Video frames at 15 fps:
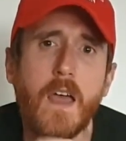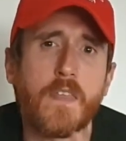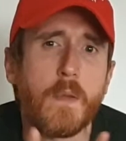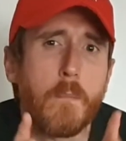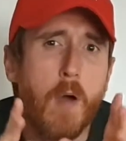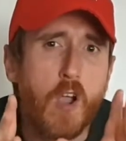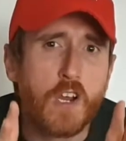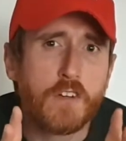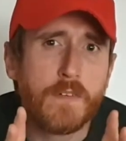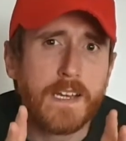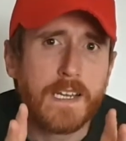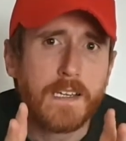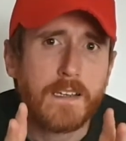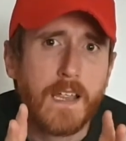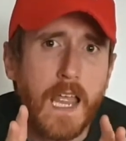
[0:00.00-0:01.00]
And the
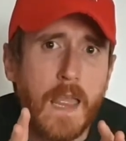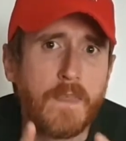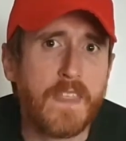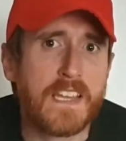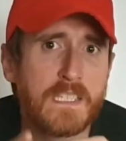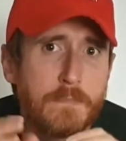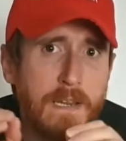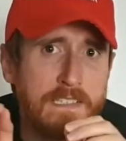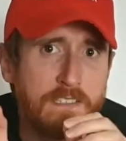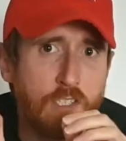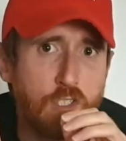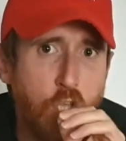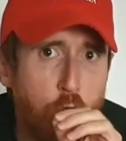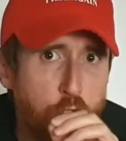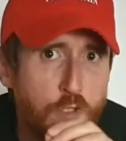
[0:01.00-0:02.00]
mockery then spreads
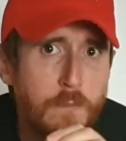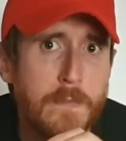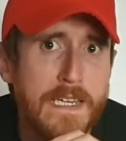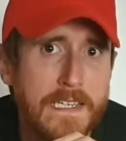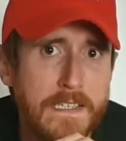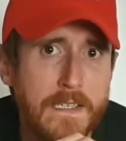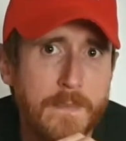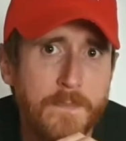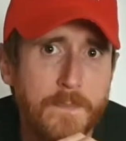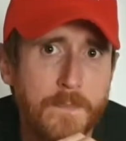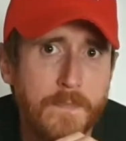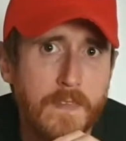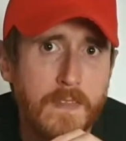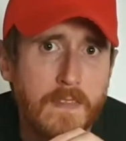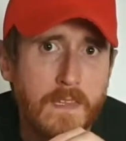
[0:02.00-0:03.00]
to social media,
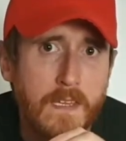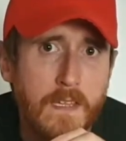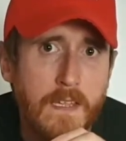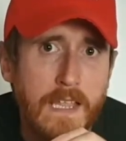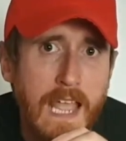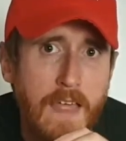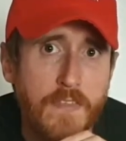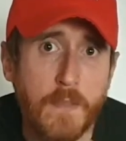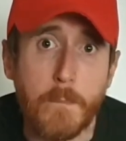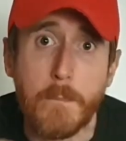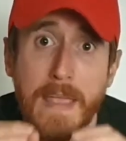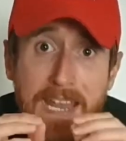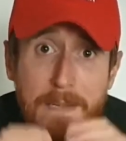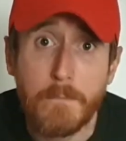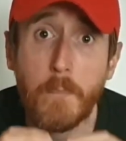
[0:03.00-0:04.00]
and the
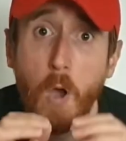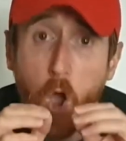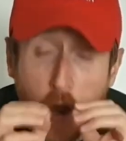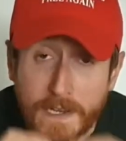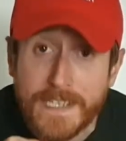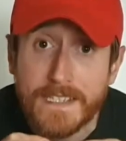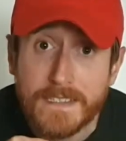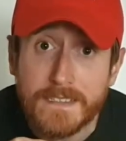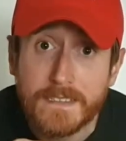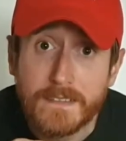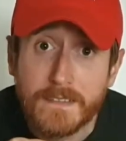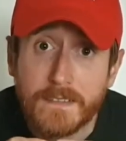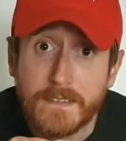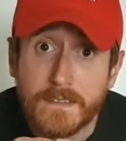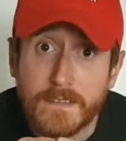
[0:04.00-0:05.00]
main point
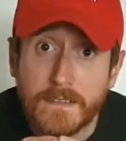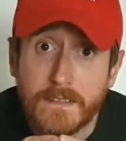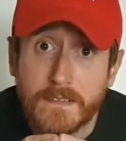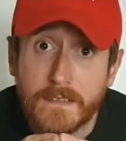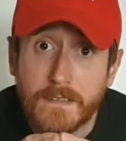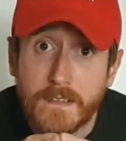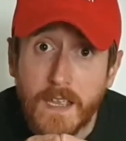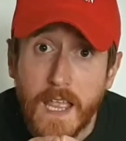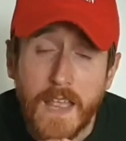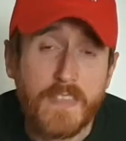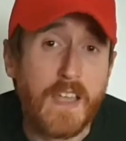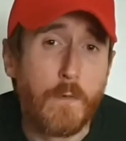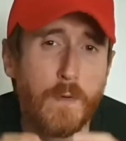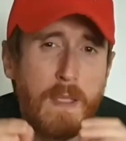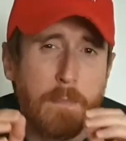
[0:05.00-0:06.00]

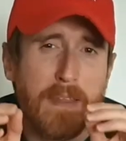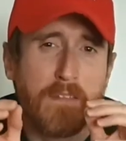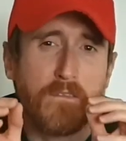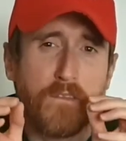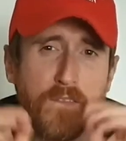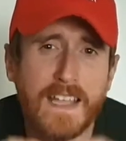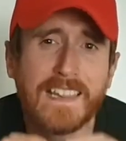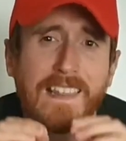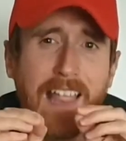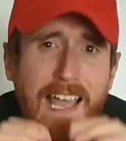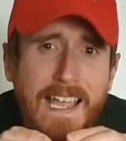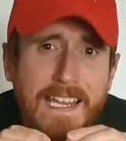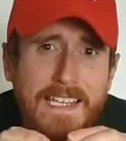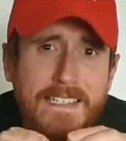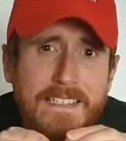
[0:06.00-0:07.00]
that we are being fed
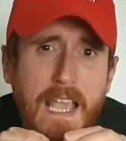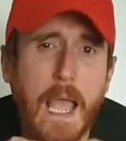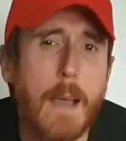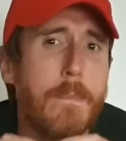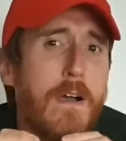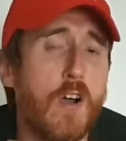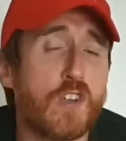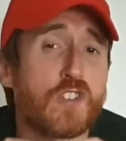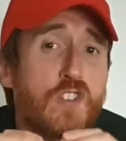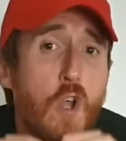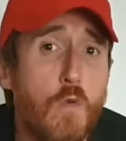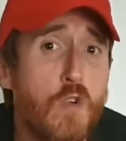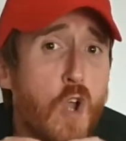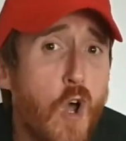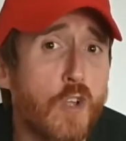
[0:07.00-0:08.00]
lies about the
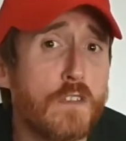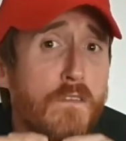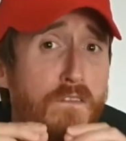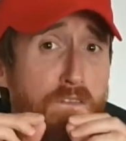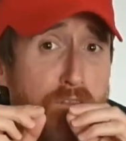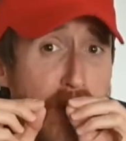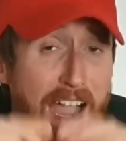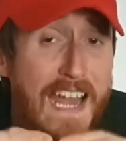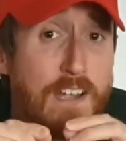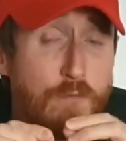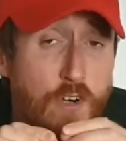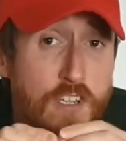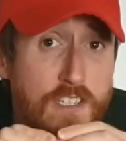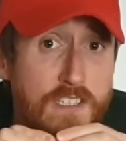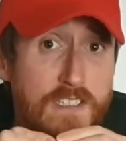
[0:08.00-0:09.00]
so-called
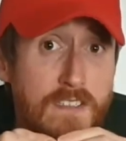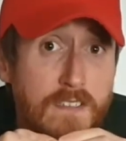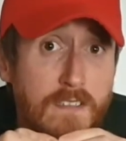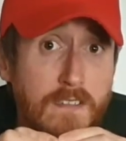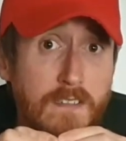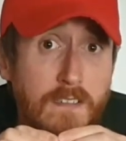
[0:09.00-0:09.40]
virus,